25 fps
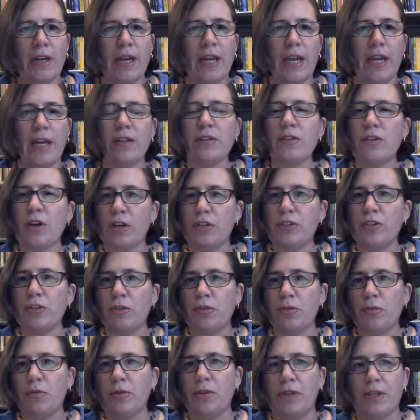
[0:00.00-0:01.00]
and talks you
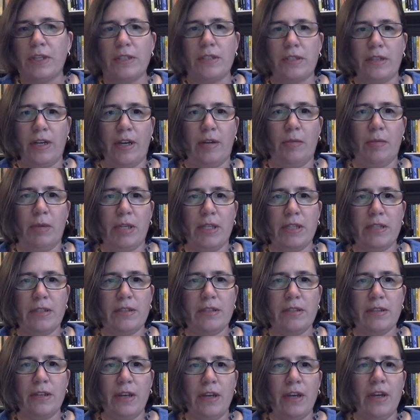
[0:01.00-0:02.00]
through the
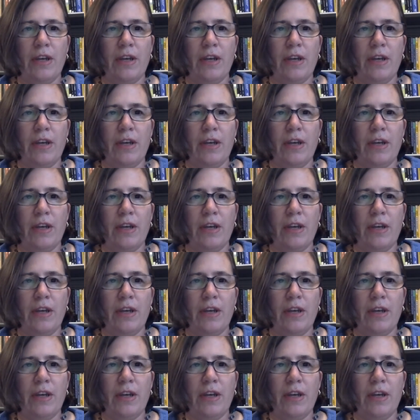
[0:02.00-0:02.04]
assignments.